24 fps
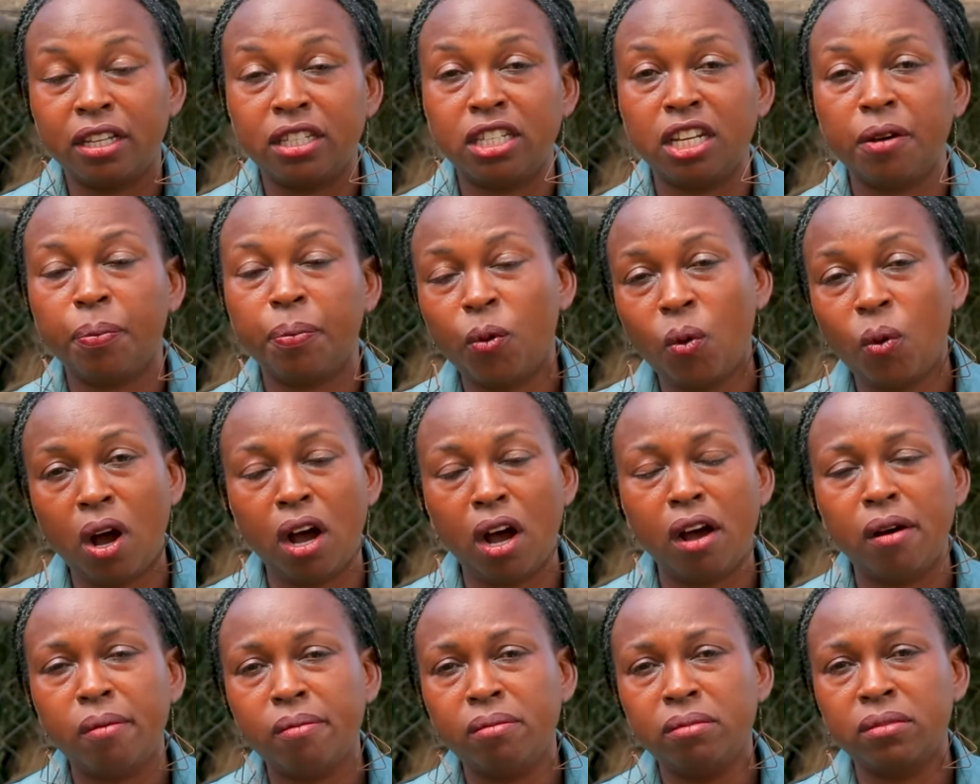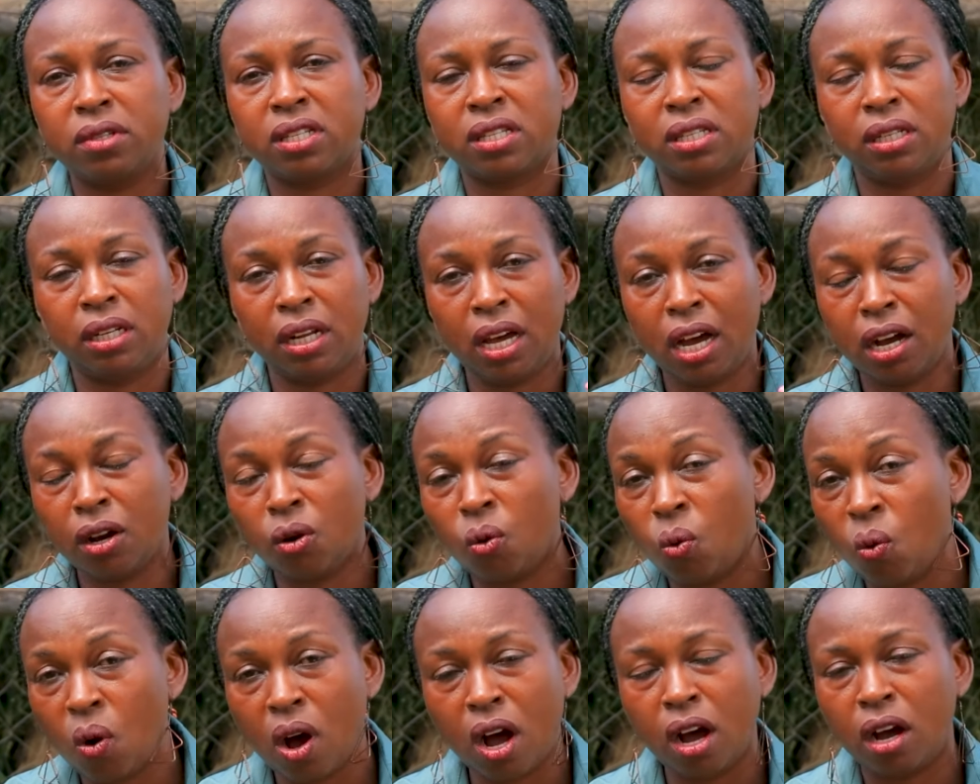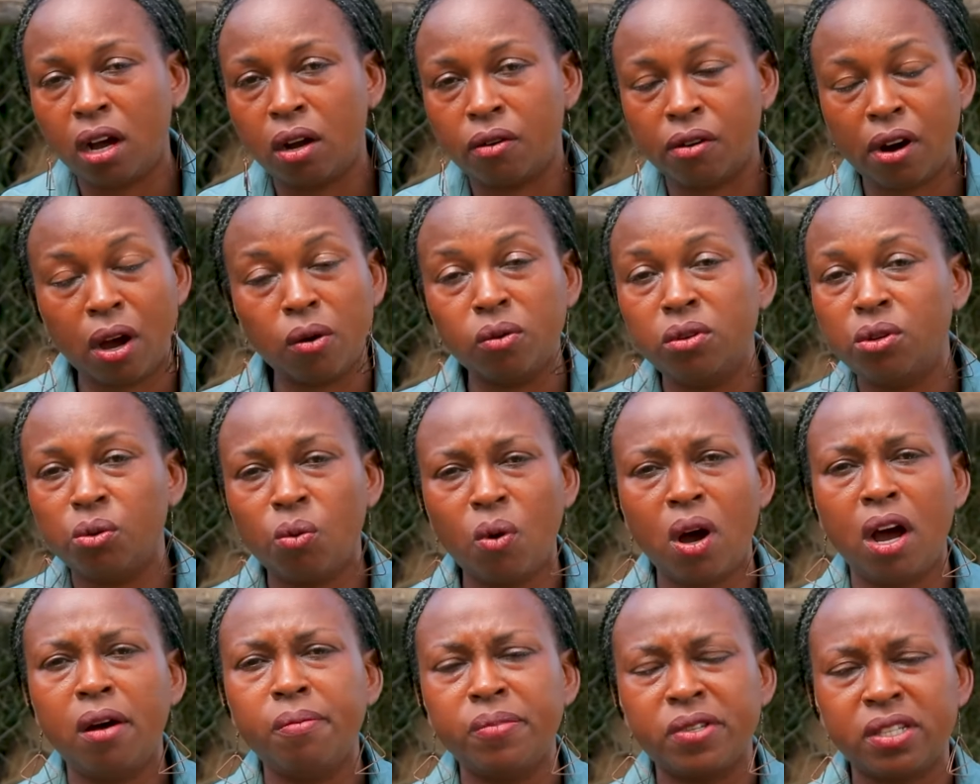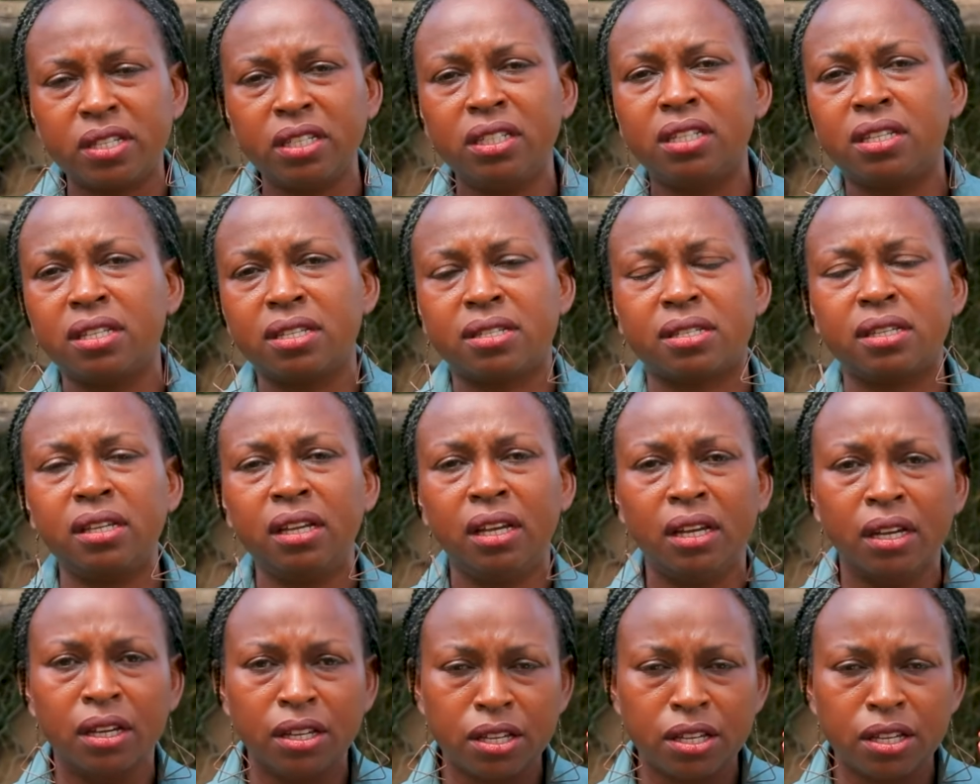tapeworms, roundworms, etc.